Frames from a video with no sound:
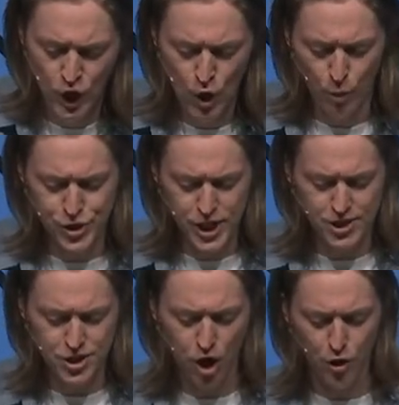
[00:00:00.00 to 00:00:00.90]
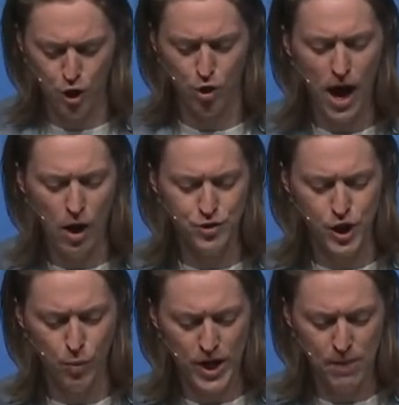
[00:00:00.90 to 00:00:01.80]
When Jesus saw the crowds,
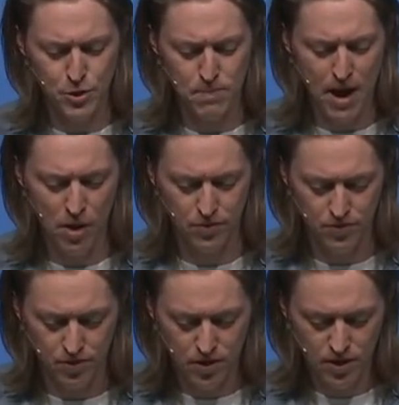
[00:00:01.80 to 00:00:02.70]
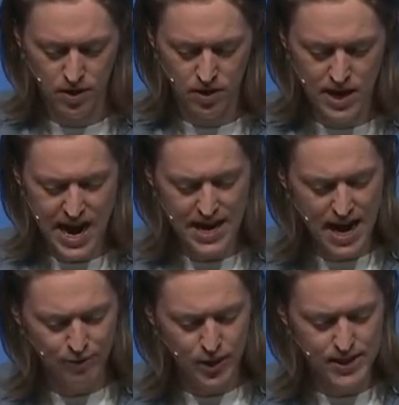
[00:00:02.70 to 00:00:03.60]
he went up to the mountain. And
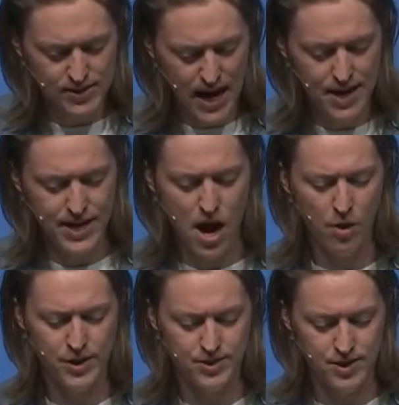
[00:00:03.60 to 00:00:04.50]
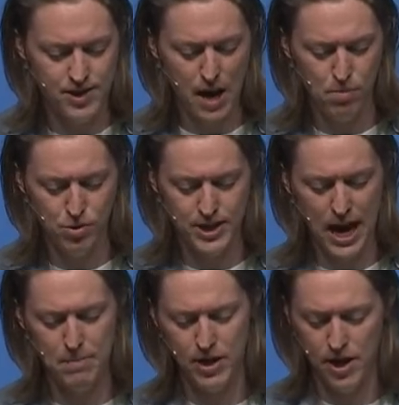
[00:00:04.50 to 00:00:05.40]
after he sat down, his disciples
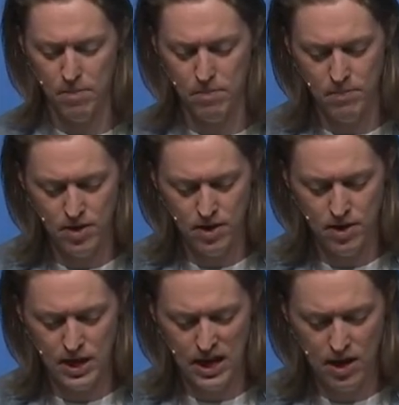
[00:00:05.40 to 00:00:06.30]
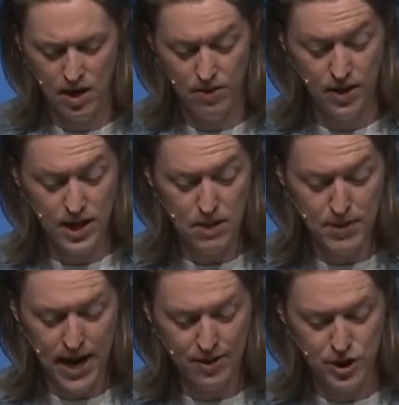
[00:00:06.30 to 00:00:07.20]
came to him. Then he
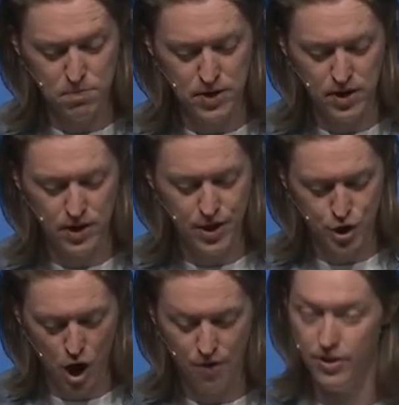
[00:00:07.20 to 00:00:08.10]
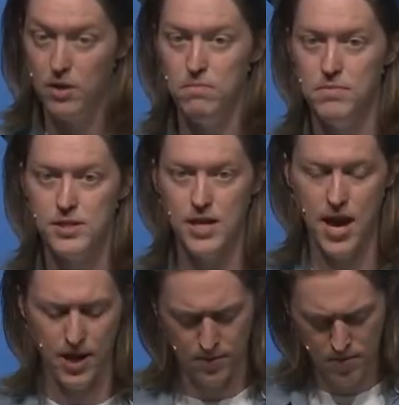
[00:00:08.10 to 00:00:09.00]
began to speak and taught them,
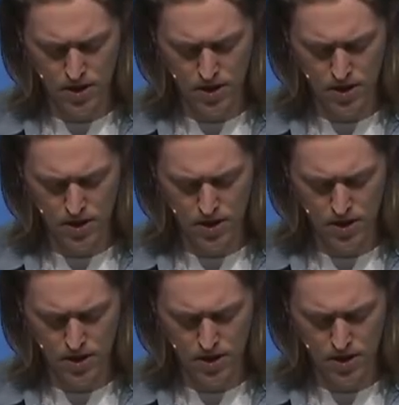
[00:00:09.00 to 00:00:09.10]
saying,